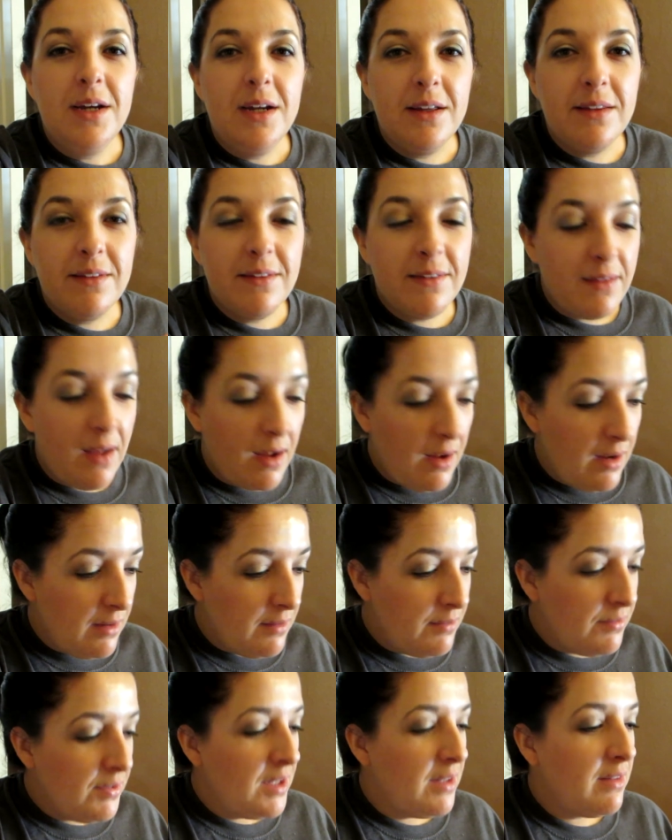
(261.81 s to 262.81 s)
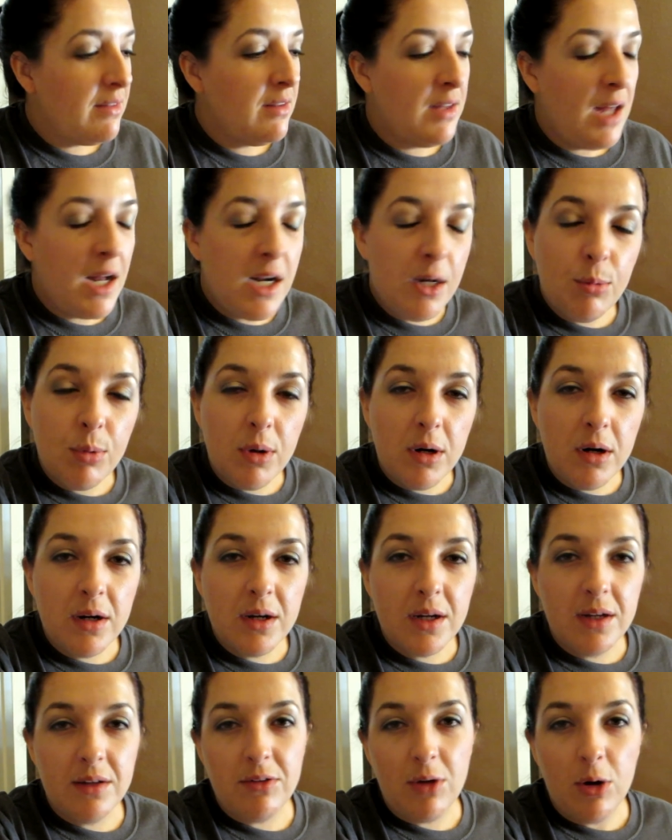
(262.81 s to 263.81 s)
It's tough. It's a lot of
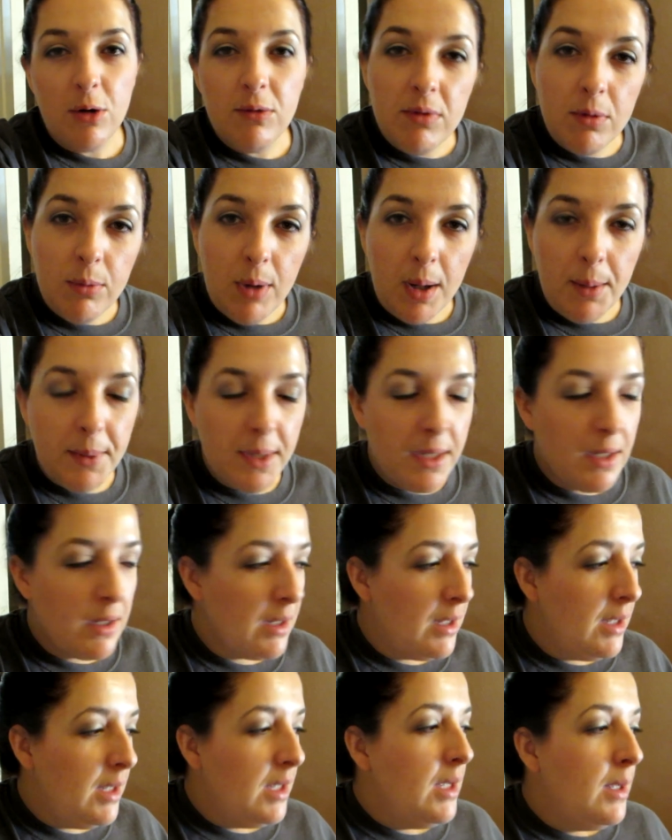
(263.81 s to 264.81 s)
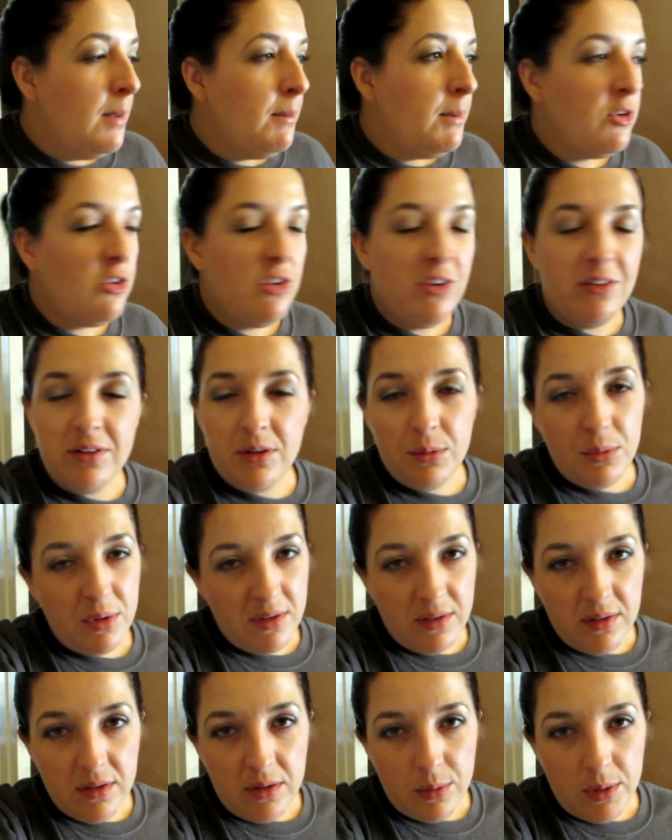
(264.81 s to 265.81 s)
work. It's overwhelming but she still
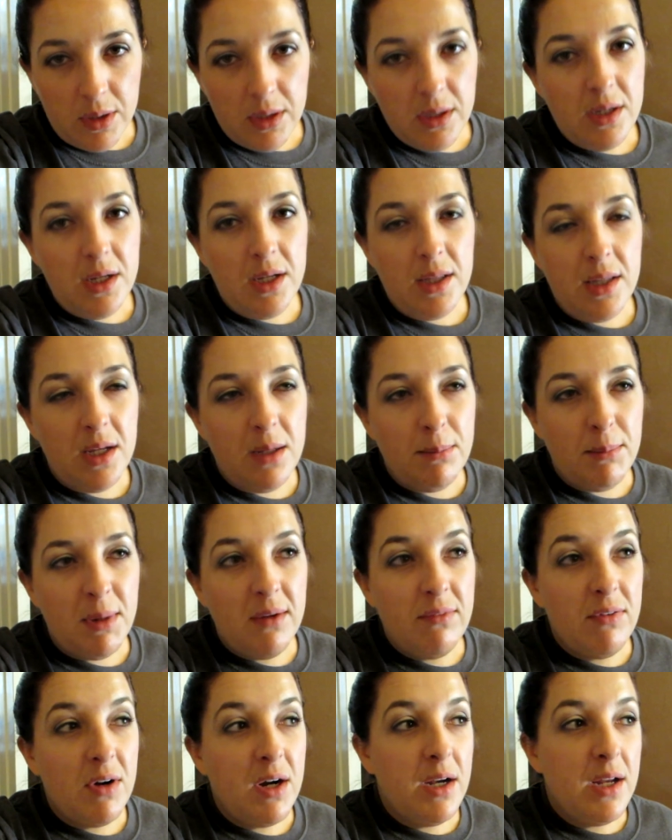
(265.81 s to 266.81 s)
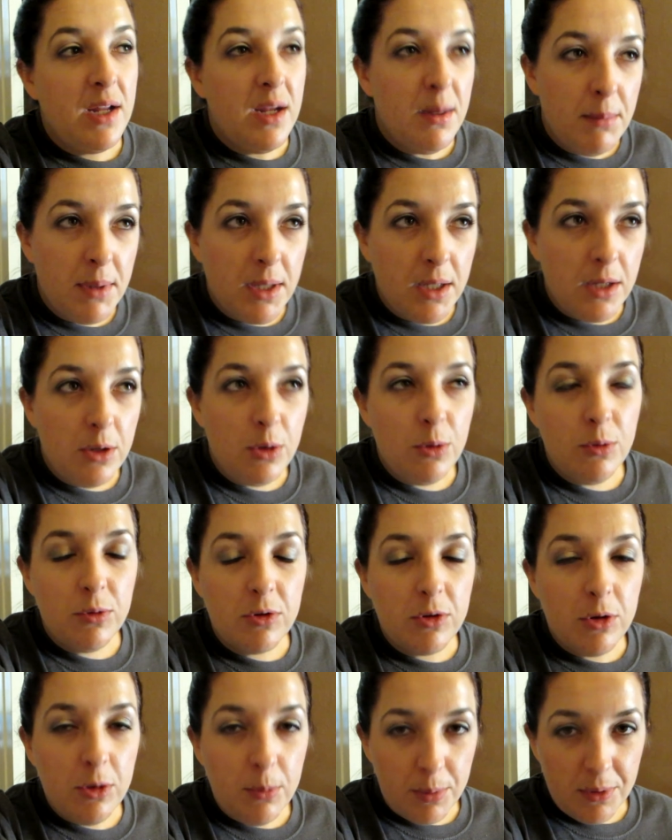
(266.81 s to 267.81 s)
wants to do it. And then my friend Emily, who's
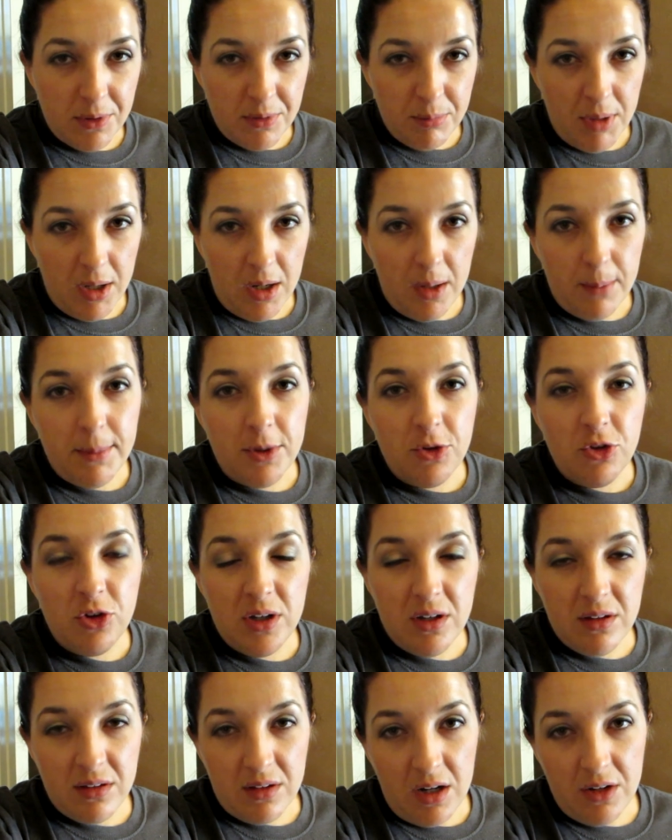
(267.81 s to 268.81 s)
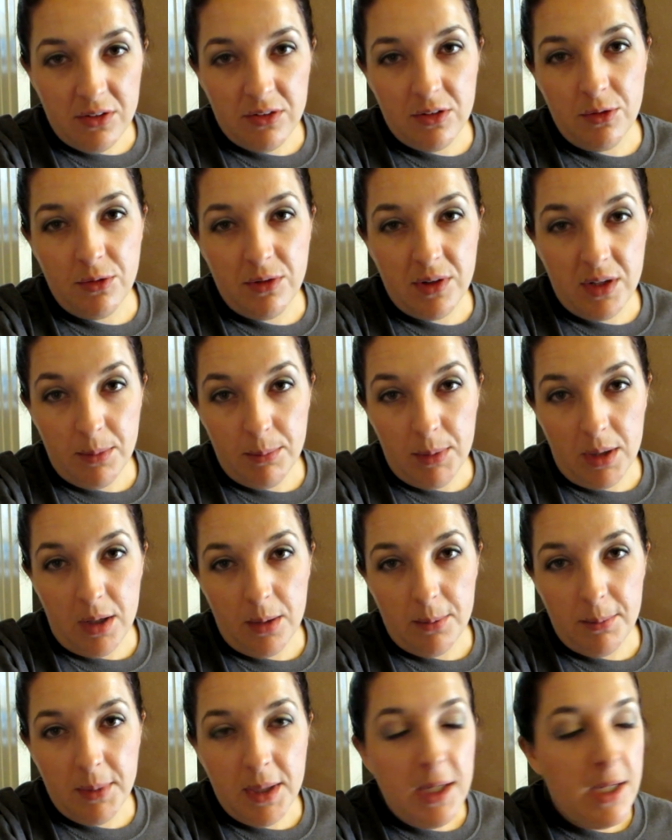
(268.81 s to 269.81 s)
Cooper's mom, and she is also a team
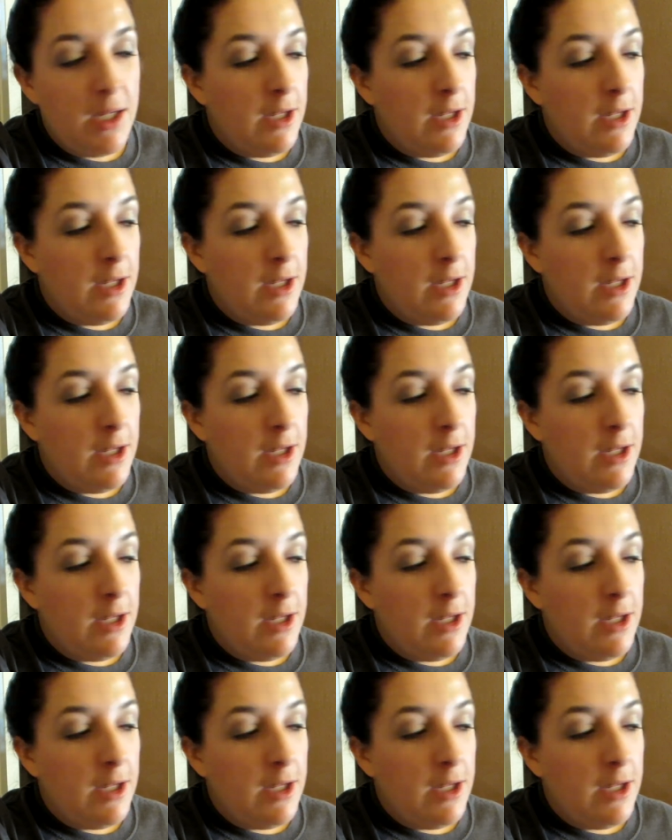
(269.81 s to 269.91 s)
mom.